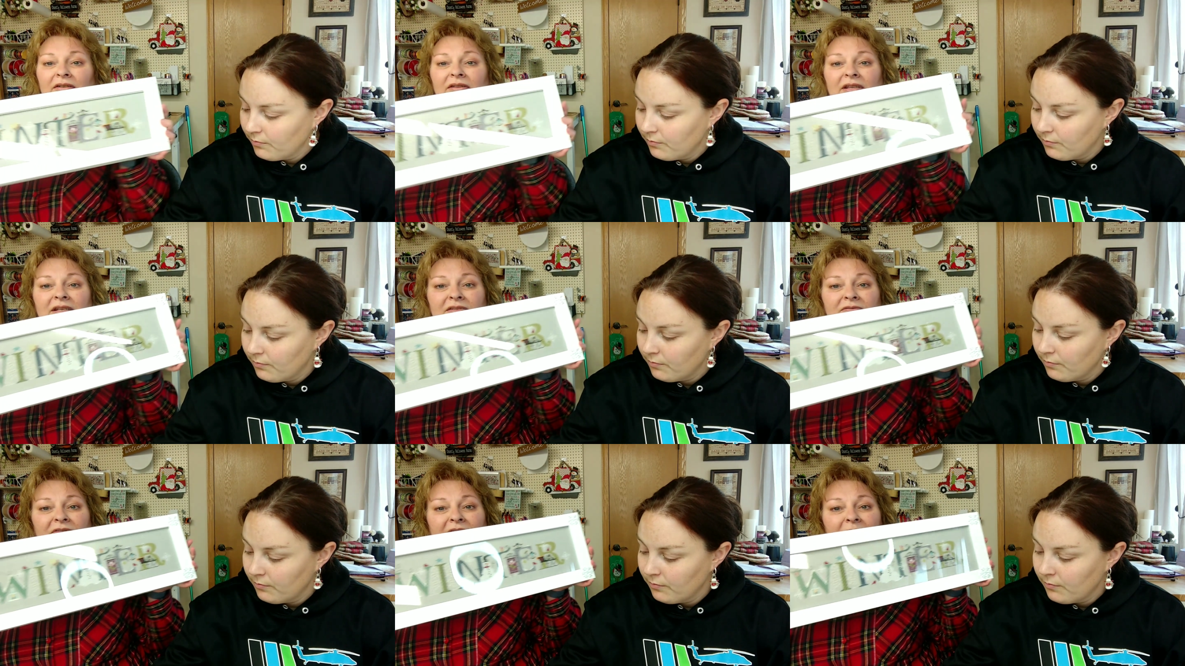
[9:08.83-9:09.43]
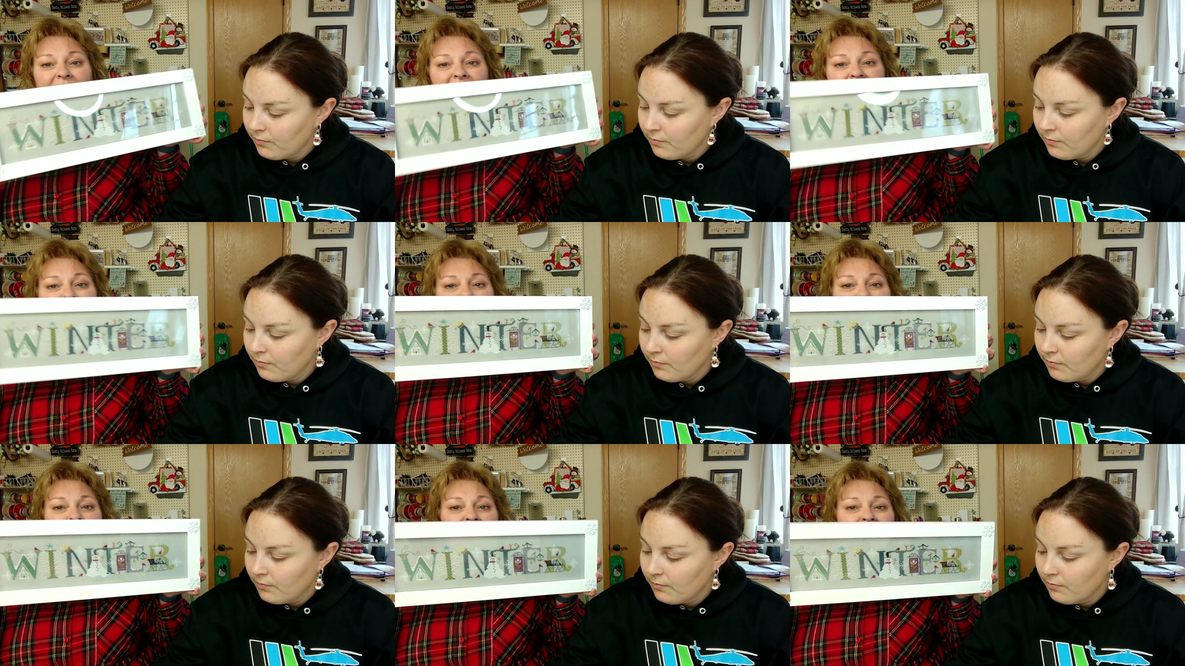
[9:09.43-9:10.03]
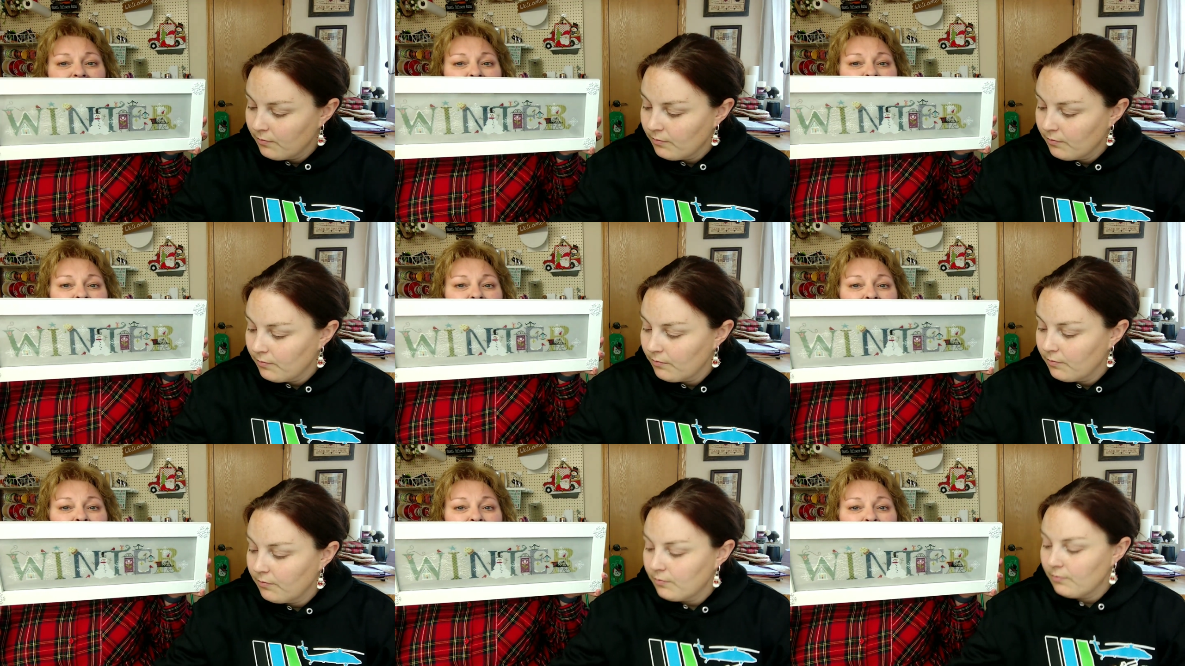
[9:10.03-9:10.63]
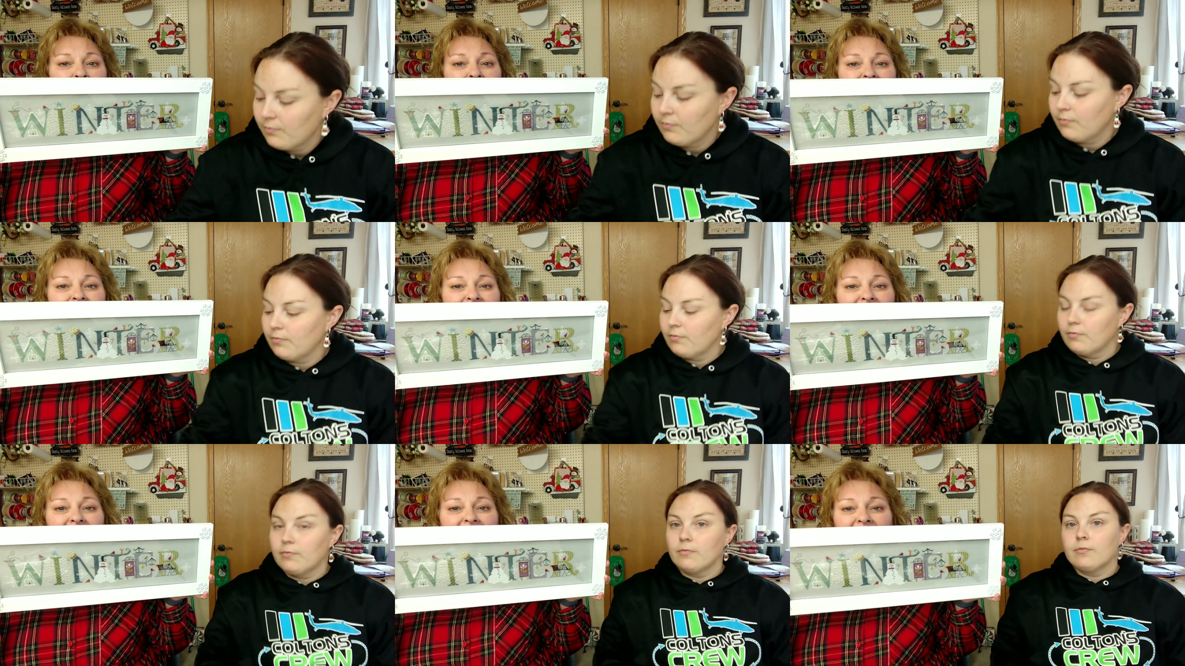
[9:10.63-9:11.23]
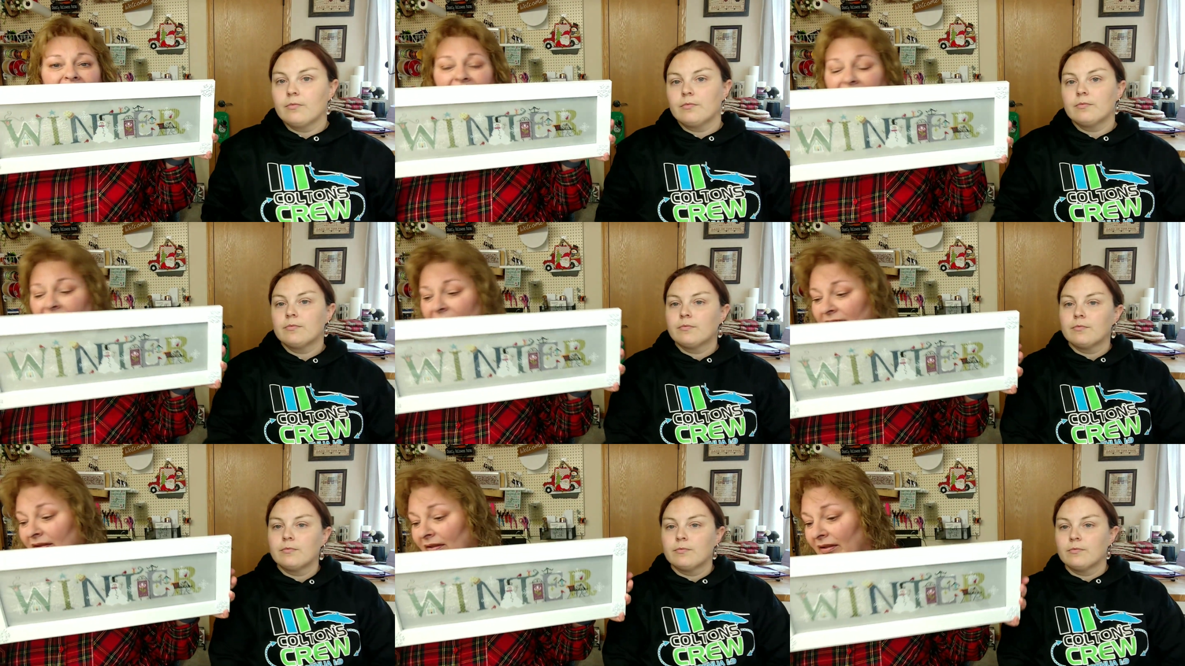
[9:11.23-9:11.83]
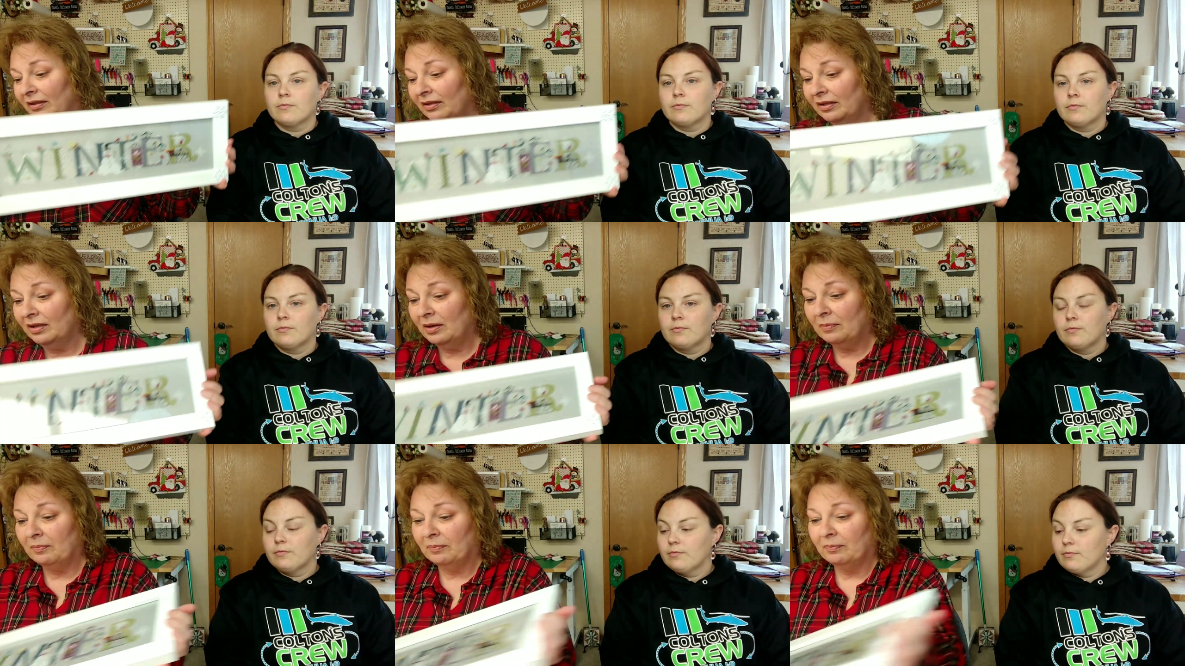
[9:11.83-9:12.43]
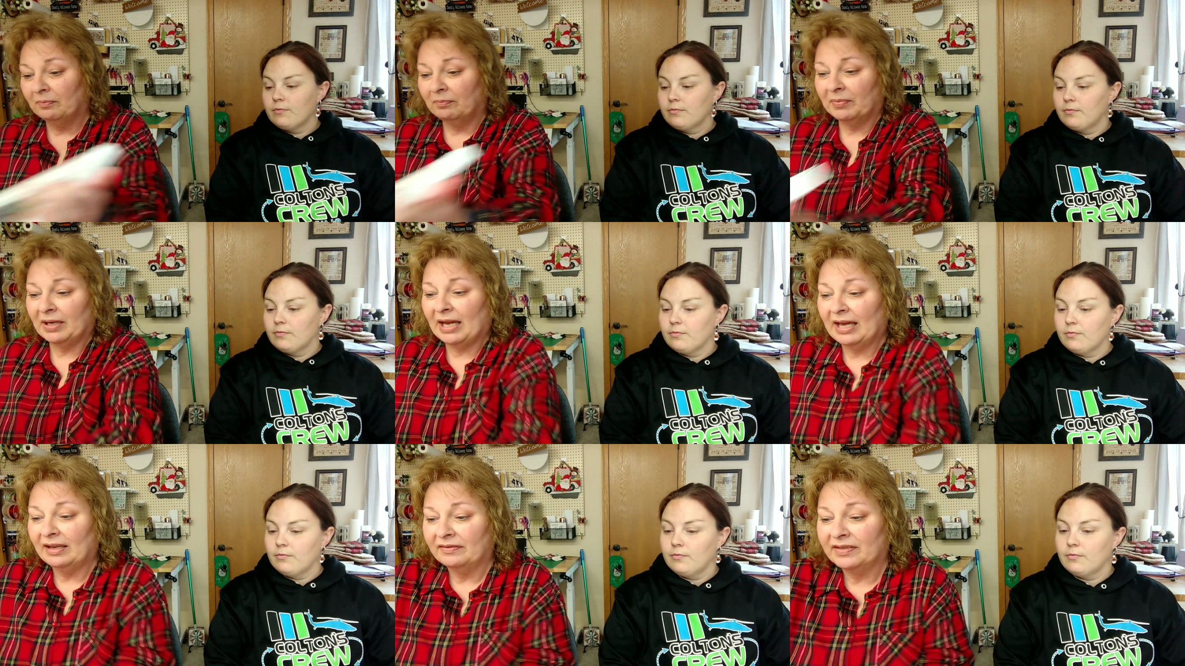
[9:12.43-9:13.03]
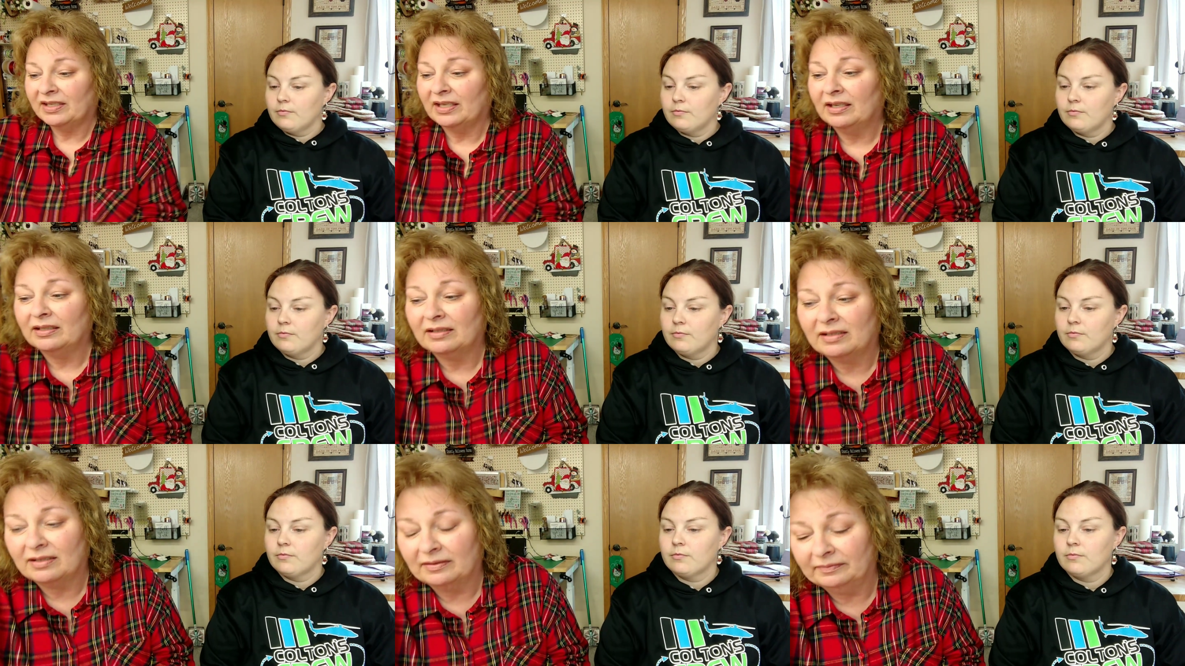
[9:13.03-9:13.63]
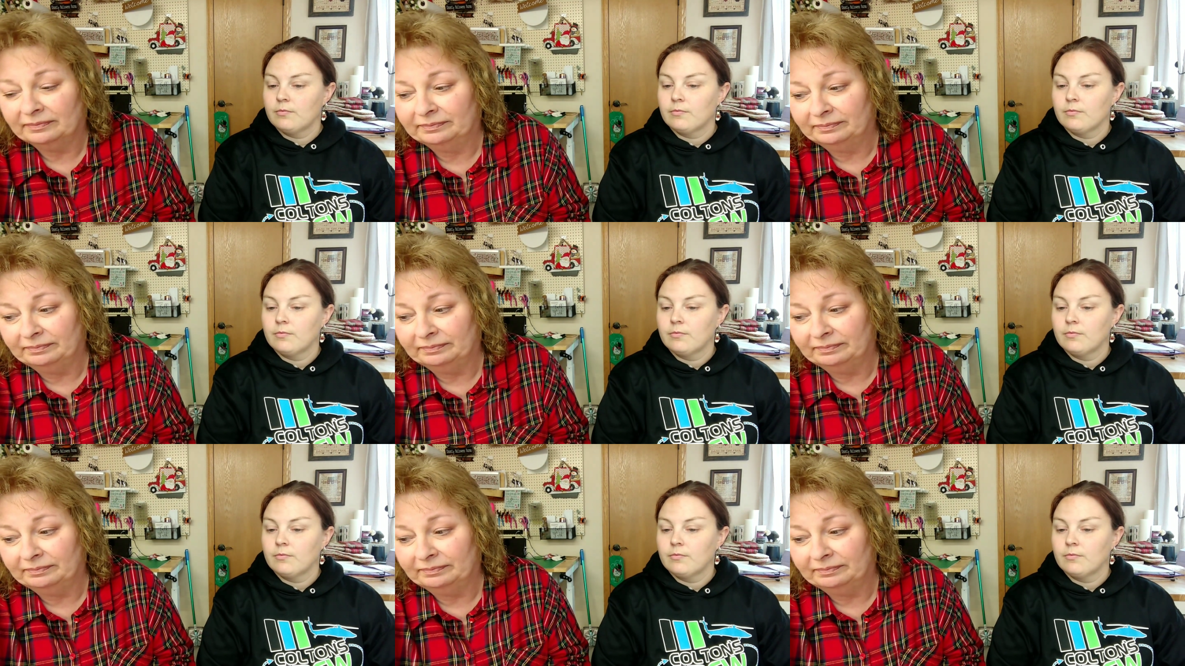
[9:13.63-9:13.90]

Speaker 1: are these frames that I put my winter in. But I have since